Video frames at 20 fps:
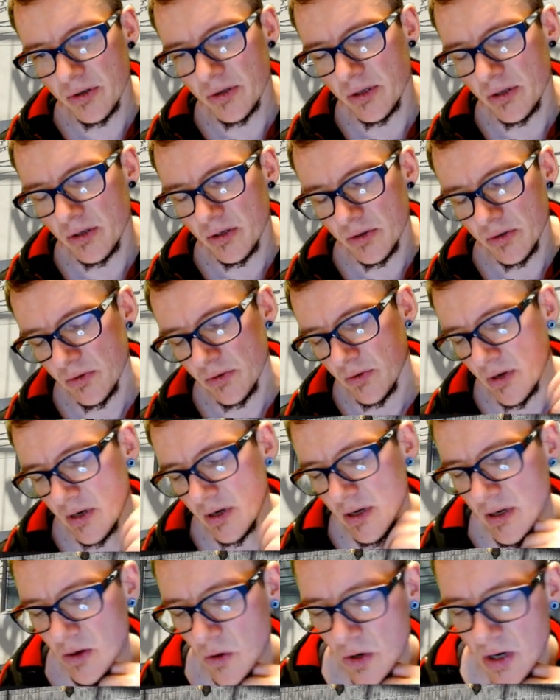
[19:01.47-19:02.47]
to
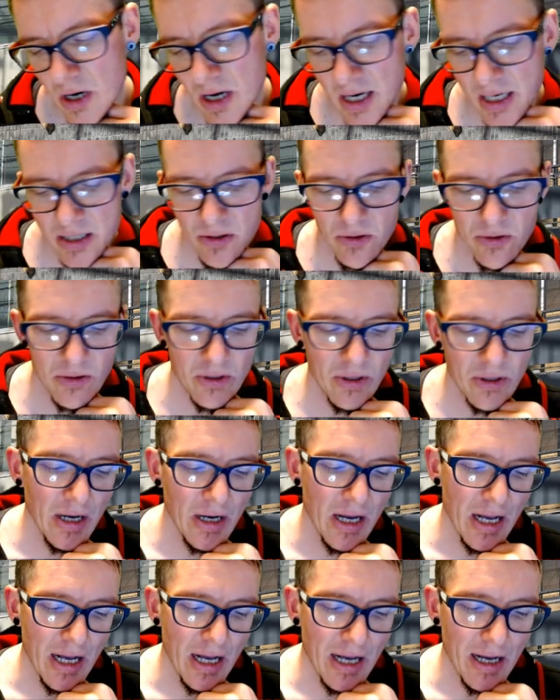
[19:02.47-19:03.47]
Hokkaido,
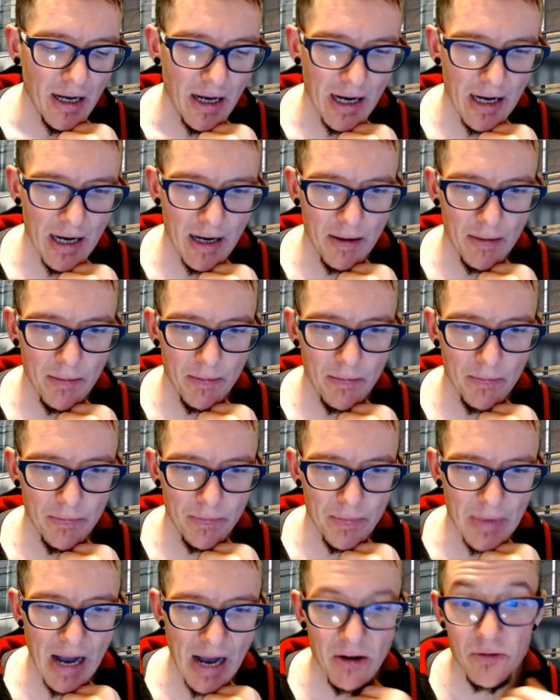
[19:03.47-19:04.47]
out
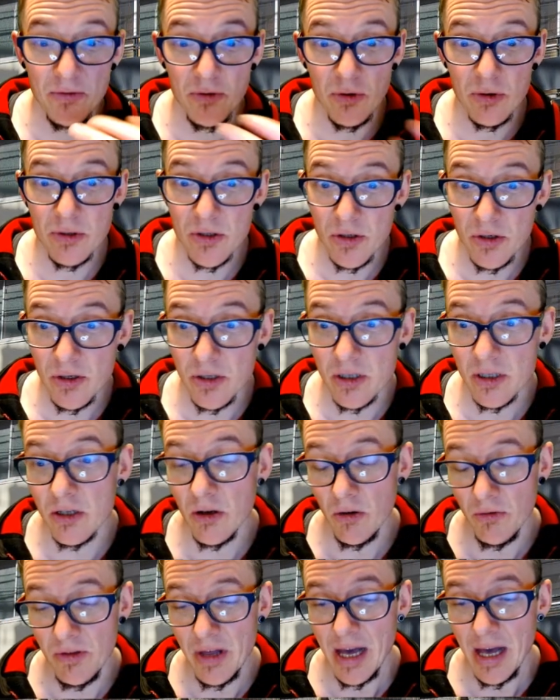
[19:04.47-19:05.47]
of concerns
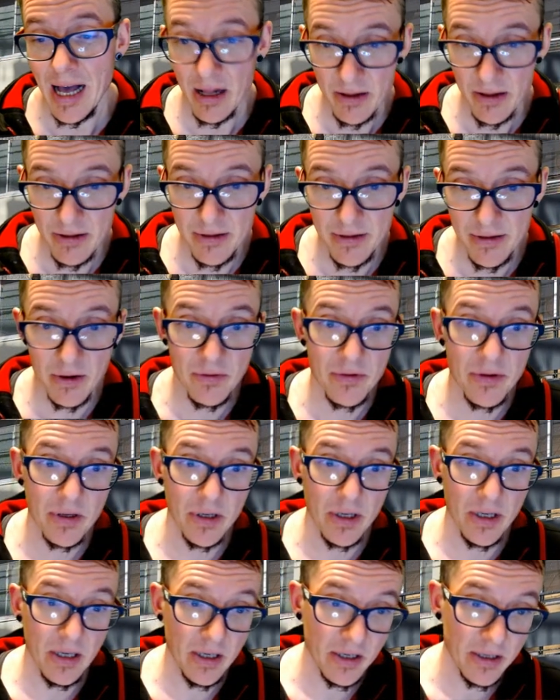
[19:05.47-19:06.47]
of the health of
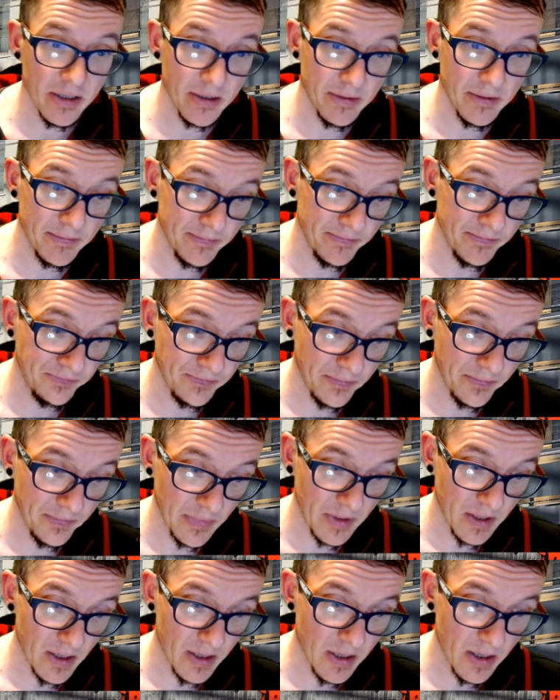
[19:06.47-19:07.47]
the
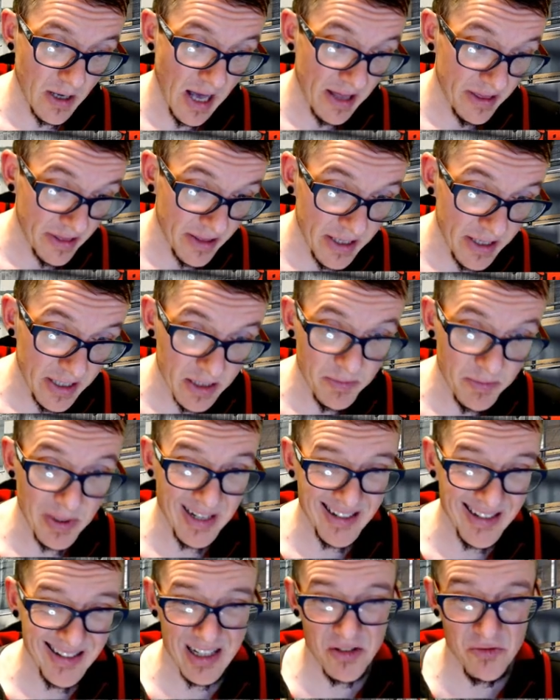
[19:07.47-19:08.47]
athletes,
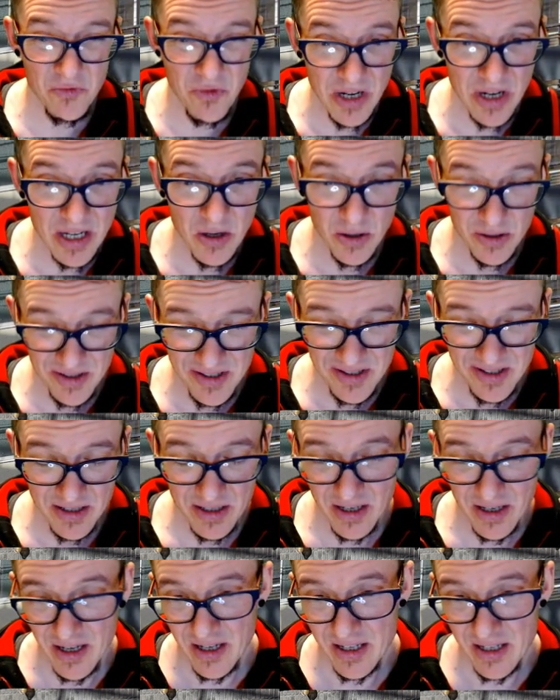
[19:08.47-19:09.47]
because it's really hot.
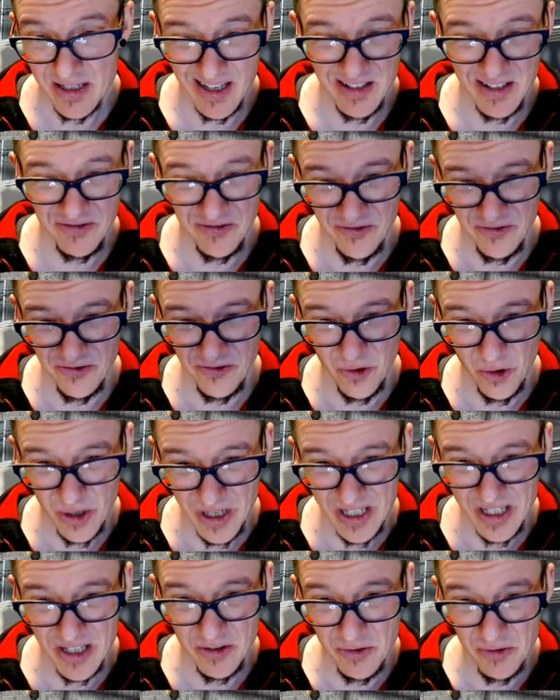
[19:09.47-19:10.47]
It's like 40
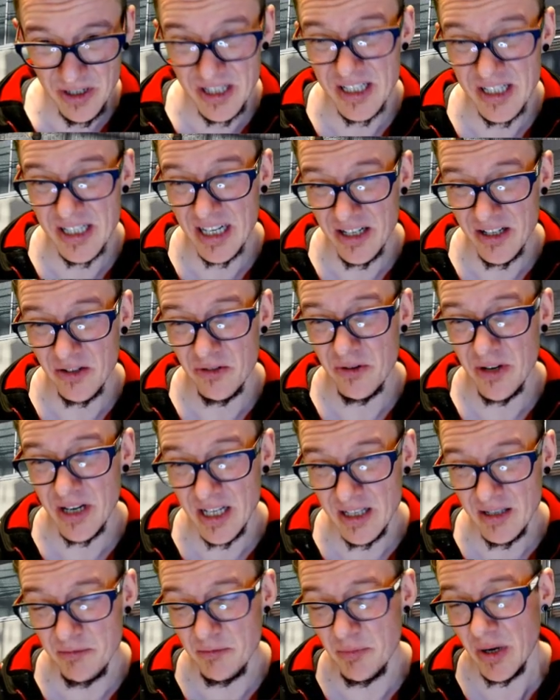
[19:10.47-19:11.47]
degrees
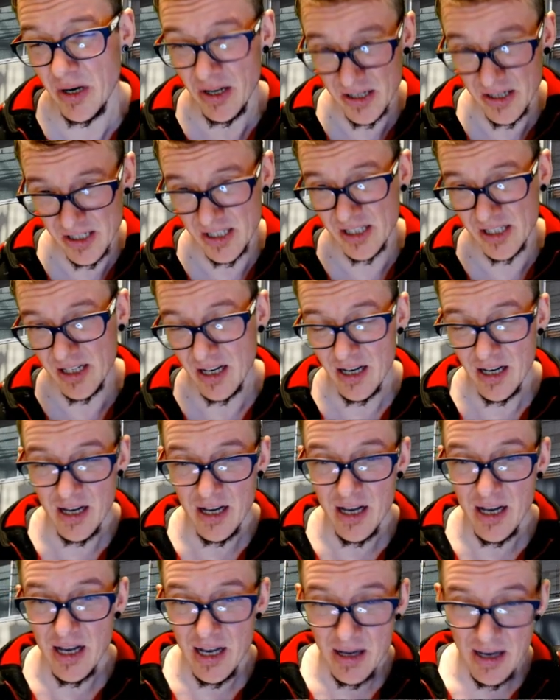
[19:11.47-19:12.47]
centigrade plus
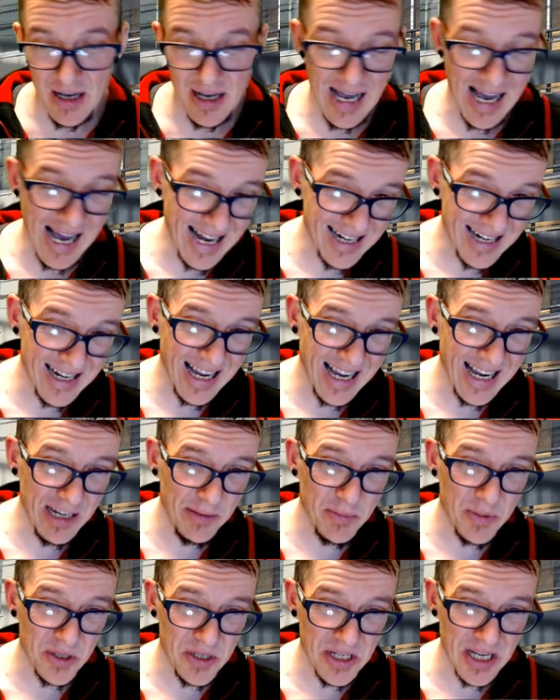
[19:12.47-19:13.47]
and
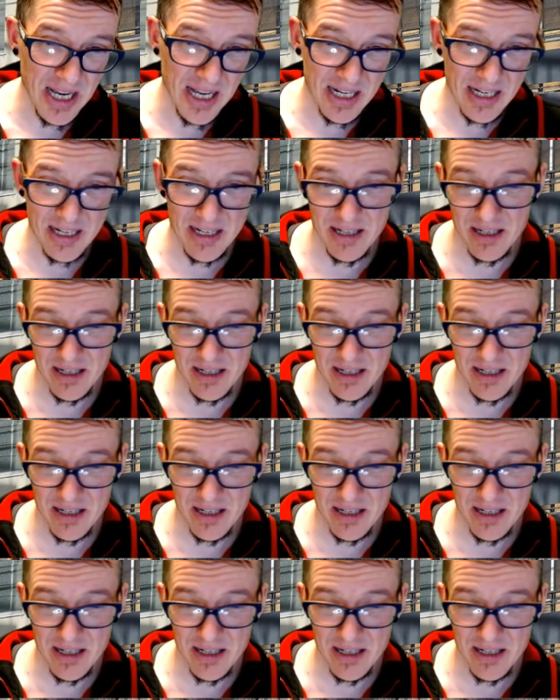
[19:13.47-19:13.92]
80%